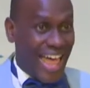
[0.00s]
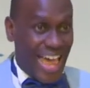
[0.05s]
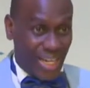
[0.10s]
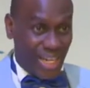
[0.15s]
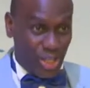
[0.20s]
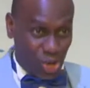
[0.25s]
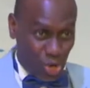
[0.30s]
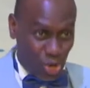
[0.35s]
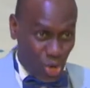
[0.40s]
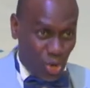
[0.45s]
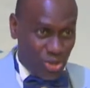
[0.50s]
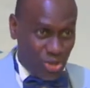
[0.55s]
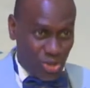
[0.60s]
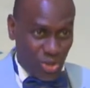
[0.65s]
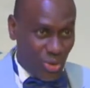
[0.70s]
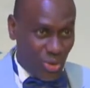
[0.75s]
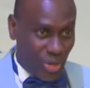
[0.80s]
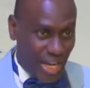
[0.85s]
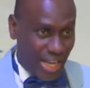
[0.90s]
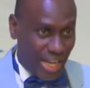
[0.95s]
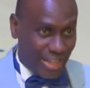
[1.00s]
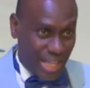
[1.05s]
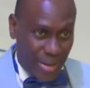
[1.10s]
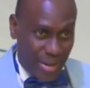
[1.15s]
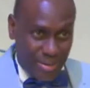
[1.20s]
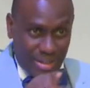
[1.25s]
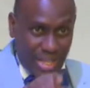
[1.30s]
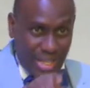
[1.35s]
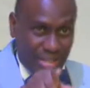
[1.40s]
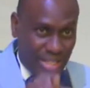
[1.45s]
I chose to relax.
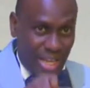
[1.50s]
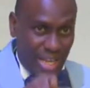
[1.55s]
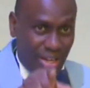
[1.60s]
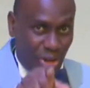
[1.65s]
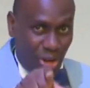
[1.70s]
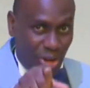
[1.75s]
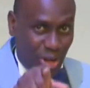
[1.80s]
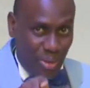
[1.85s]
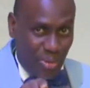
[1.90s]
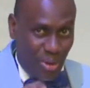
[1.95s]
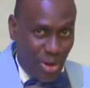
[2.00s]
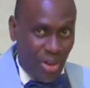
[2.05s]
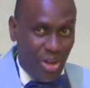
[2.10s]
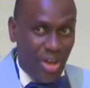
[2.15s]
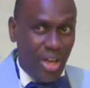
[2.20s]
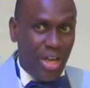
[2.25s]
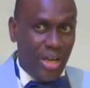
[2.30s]
Can you tell your neighbor,